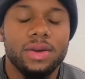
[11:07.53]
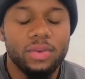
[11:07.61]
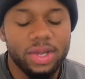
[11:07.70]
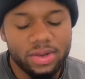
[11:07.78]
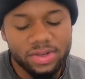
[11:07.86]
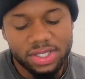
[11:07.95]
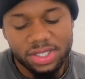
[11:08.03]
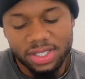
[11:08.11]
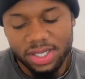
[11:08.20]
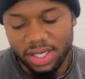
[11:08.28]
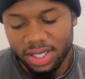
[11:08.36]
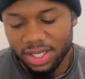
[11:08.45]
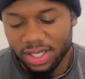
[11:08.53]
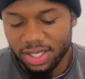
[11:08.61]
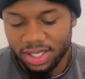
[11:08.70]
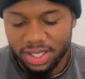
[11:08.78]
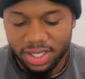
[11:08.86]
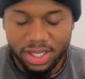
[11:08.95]
We used to
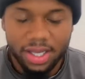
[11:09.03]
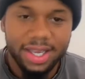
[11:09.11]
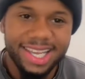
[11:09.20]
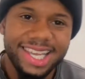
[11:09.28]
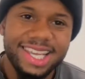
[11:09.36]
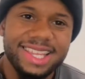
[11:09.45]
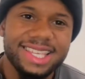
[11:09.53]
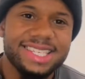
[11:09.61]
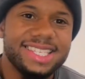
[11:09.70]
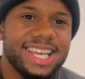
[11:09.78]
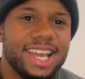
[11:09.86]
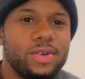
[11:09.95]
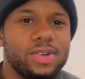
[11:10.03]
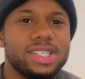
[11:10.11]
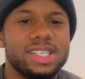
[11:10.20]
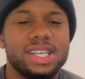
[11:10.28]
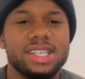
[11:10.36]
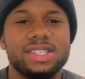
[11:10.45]
eat the
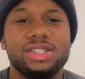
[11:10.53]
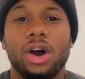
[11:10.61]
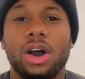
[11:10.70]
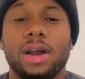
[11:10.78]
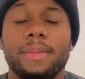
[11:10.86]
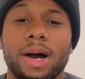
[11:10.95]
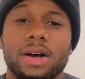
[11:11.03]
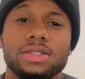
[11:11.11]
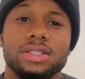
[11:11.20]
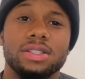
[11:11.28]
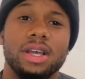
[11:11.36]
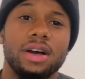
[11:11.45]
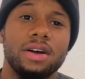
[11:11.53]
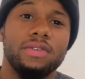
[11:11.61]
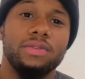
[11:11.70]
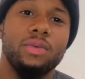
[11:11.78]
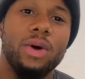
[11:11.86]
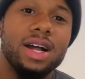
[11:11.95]
sandwiches, talk about stuff,
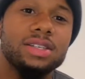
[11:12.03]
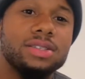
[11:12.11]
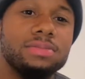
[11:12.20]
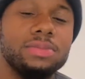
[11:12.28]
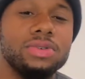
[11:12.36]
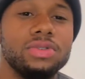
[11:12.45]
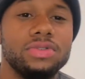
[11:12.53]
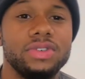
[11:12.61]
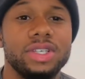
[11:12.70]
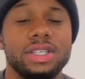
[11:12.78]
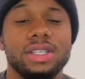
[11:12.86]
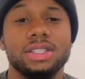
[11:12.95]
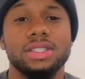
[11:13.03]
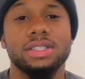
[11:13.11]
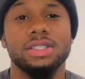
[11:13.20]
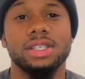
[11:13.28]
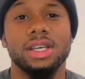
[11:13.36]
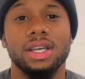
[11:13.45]
watch
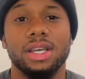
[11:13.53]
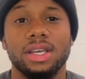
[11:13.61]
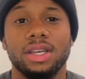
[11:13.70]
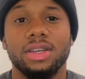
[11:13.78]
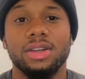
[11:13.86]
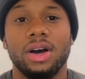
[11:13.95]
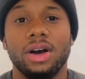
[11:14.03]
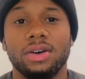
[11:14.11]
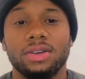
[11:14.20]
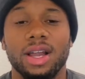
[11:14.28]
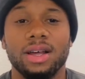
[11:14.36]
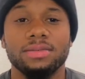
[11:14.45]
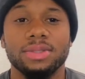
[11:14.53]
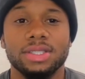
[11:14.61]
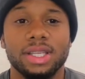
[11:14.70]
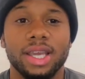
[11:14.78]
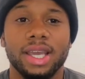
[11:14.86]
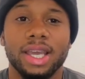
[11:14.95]
movies. You know what I'm
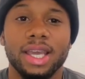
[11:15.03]
saying?